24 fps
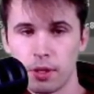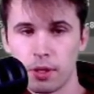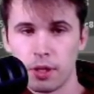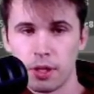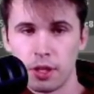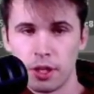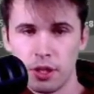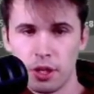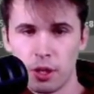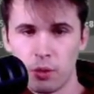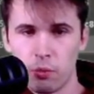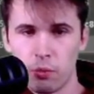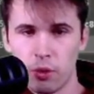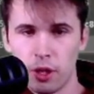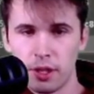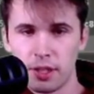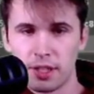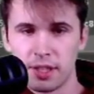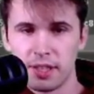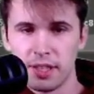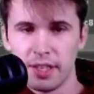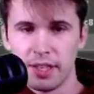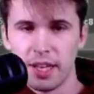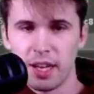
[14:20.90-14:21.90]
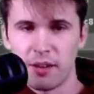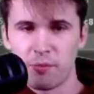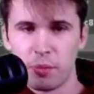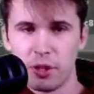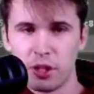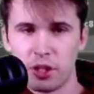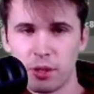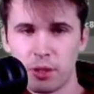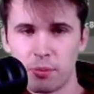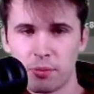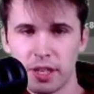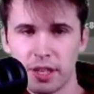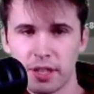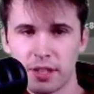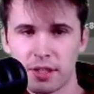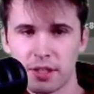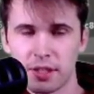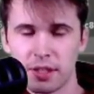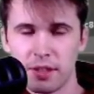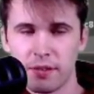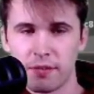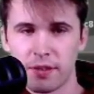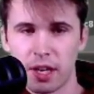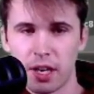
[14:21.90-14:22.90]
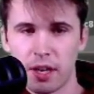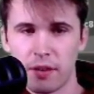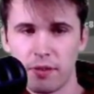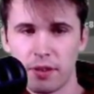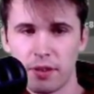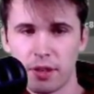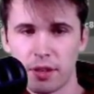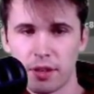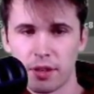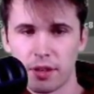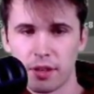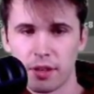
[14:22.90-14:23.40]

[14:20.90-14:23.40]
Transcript: You know what? Does he have bishop takes c5 here?